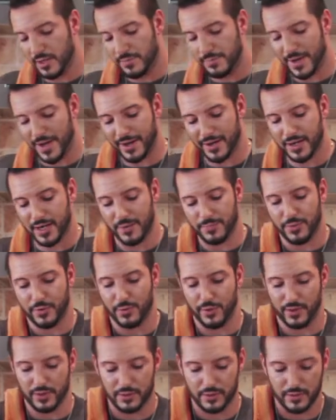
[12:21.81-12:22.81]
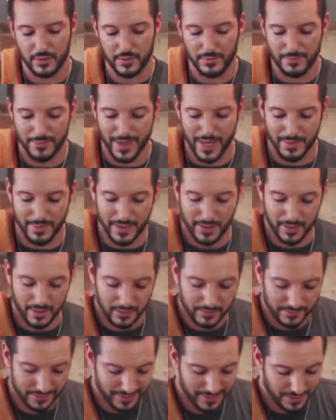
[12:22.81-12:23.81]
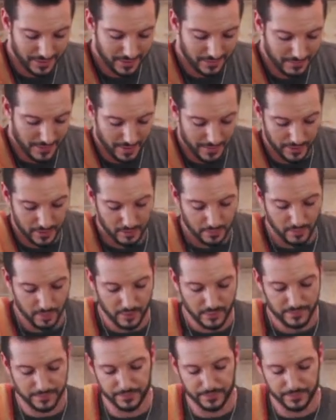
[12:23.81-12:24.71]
About a cup of oil, maybe a little more.